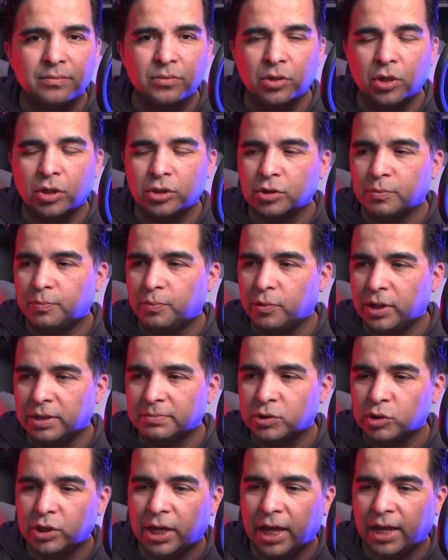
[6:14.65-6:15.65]
not to put them
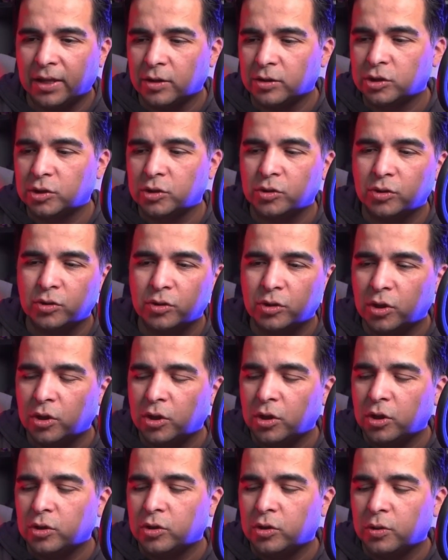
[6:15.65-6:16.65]
together, to
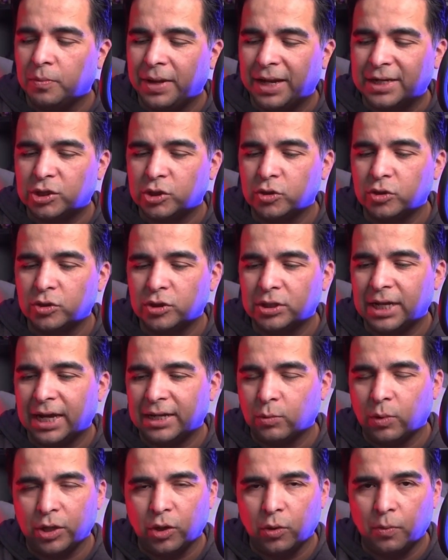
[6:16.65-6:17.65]
make sure
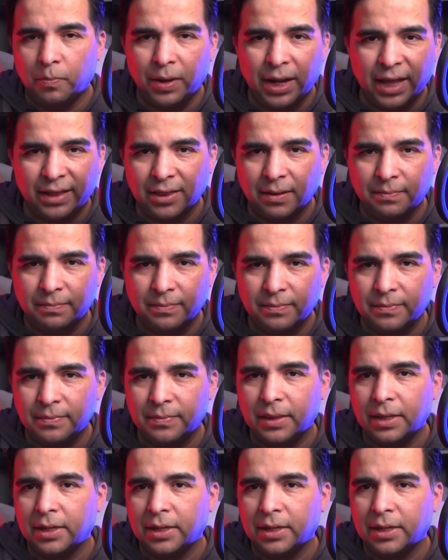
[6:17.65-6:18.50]
that when you blend them